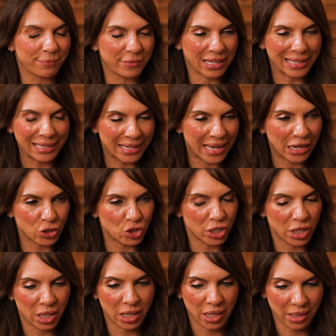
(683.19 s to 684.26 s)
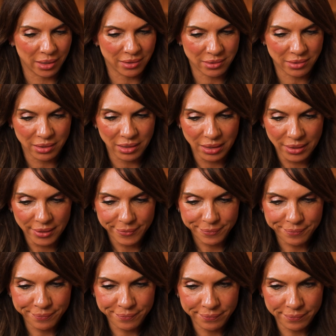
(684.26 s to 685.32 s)
connection
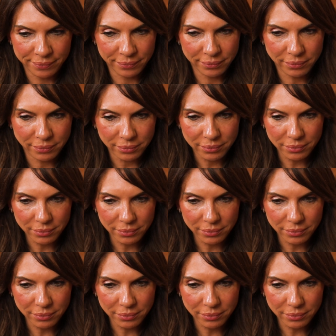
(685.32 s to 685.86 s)
and